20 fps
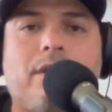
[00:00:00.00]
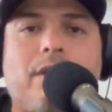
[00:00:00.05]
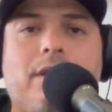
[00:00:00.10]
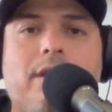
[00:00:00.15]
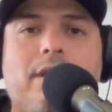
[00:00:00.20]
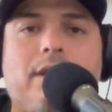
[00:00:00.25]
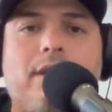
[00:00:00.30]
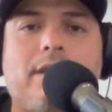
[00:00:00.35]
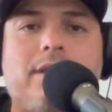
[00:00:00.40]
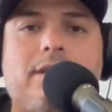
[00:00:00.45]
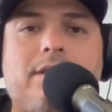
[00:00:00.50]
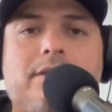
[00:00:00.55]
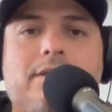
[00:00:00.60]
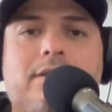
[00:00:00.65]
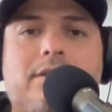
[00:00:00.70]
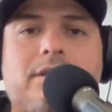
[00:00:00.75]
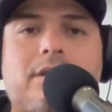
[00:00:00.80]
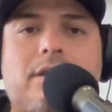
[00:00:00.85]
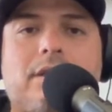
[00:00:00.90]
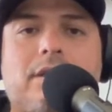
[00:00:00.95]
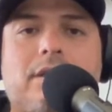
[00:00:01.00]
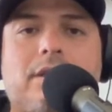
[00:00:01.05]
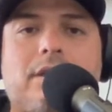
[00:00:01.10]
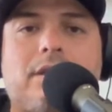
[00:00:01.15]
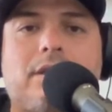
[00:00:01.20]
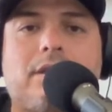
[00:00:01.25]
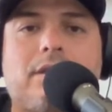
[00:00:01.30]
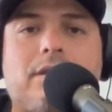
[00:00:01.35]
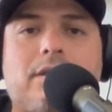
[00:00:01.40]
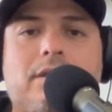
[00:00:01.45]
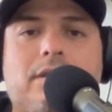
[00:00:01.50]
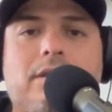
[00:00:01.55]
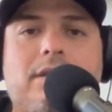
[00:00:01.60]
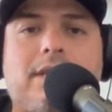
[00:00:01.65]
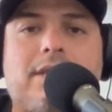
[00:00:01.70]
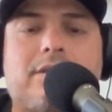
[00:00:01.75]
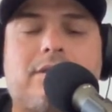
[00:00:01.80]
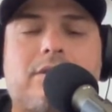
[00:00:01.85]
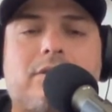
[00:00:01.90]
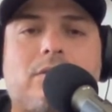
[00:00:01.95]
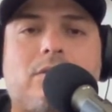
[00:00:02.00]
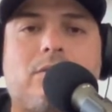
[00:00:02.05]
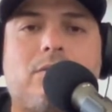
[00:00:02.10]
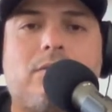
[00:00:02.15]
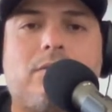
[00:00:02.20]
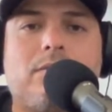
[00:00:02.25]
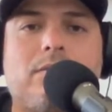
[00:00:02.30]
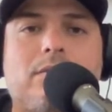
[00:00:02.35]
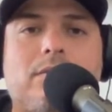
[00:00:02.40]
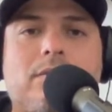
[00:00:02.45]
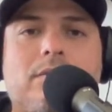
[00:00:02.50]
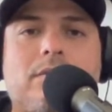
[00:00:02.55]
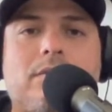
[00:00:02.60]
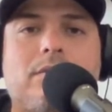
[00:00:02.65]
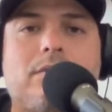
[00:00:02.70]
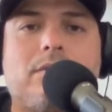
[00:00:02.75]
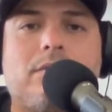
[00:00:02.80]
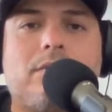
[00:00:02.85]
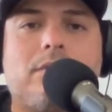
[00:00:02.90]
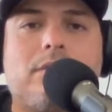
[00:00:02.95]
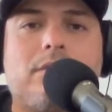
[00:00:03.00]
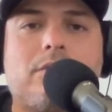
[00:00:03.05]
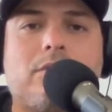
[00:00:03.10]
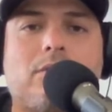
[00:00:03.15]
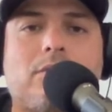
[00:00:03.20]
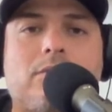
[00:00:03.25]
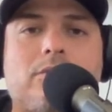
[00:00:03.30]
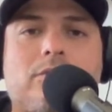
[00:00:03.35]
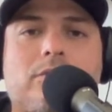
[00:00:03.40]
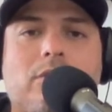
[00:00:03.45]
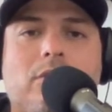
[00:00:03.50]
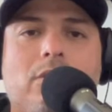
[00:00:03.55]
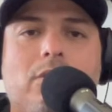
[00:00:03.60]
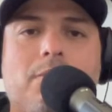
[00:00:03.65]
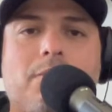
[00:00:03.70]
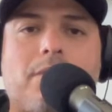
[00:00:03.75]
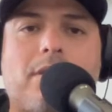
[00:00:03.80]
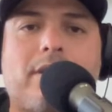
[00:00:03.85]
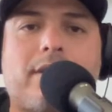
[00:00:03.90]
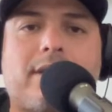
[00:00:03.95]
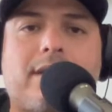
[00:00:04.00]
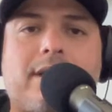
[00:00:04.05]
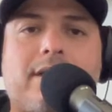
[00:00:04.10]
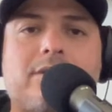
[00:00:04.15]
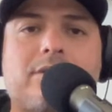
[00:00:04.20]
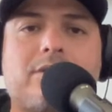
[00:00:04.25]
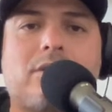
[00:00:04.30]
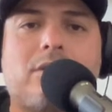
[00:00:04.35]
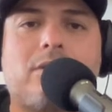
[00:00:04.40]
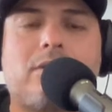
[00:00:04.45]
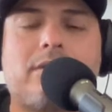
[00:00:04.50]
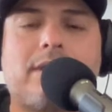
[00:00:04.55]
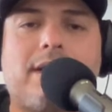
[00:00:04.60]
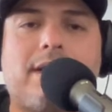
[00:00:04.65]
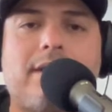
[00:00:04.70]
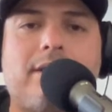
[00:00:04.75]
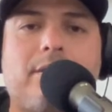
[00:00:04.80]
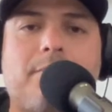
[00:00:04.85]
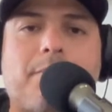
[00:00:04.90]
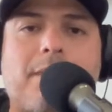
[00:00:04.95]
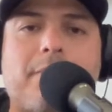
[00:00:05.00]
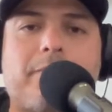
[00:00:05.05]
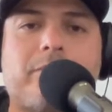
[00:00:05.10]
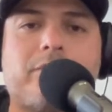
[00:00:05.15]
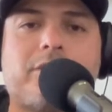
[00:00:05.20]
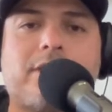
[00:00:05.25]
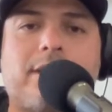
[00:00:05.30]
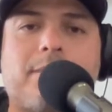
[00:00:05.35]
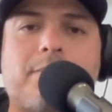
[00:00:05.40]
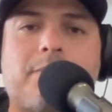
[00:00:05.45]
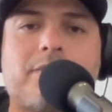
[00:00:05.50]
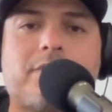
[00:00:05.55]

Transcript: He has his own solo podcast called Danny the Paper Champ.